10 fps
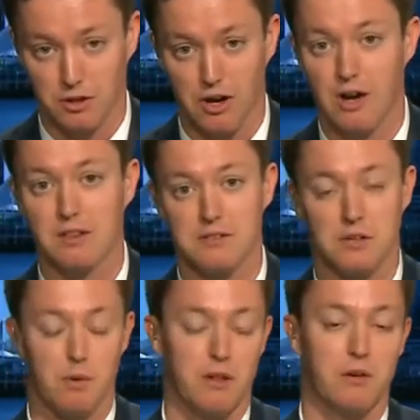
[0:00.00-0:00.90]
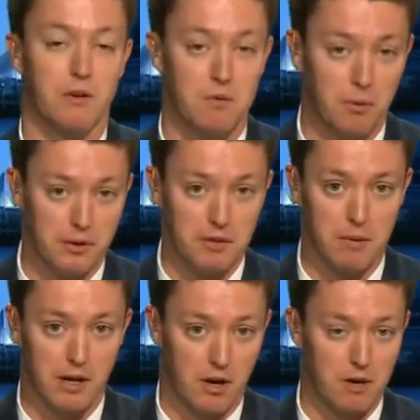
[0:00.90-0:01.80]
regardless of whether they're appointed
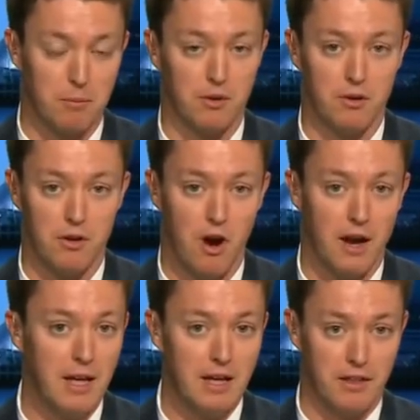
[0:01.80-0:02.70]
by Harper or not,